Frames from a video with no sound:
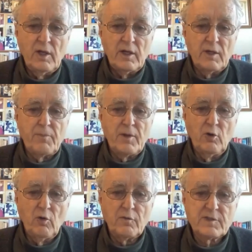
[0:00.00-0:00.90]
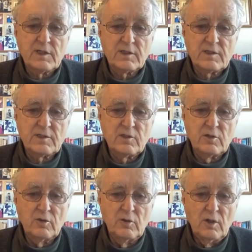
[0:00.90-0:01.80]
it behooves us
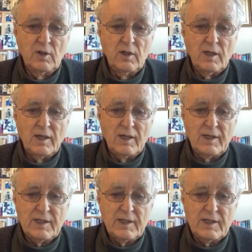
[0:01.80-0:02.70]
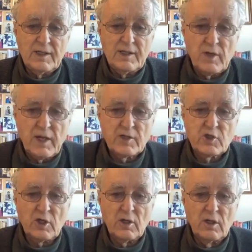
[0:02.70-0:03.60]
to listen to
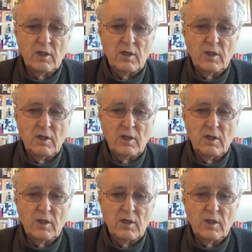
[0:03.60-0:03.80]
nature,